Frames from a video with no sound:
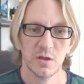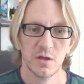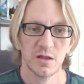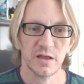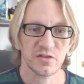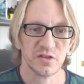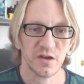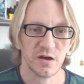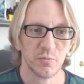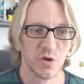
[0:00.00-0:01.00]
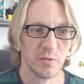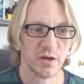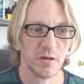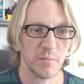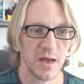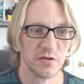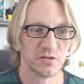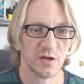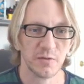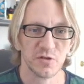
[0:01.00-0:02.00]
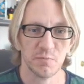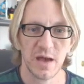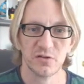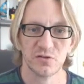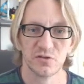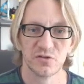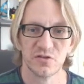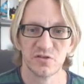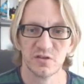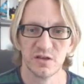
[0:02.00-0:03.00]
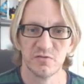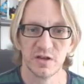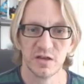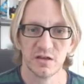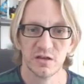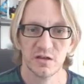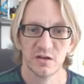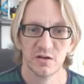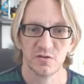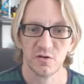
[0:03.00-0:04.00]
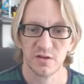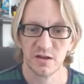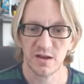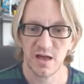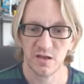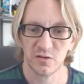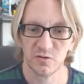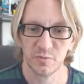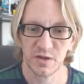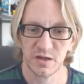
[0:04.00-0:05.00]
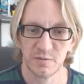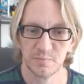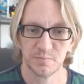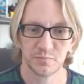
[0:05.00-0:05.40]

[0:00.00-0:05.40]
Let's here. I probably got mouse option, mouse look sensitivity. Turn that down a little bit.